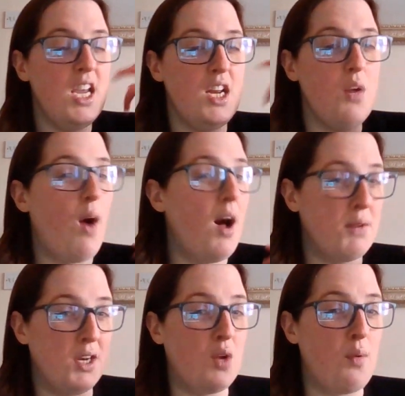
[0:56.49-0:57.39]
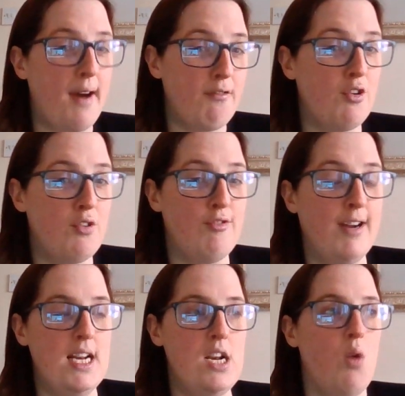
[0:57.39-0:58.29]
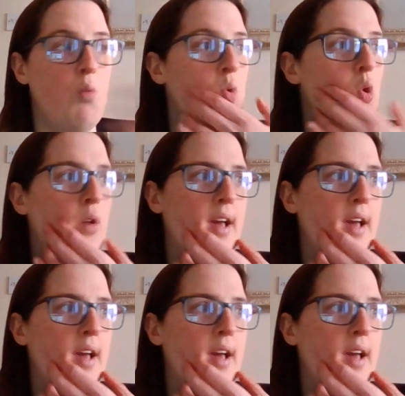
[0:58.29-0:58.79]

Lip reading: you know what, I'm gonna go out for a really long walk,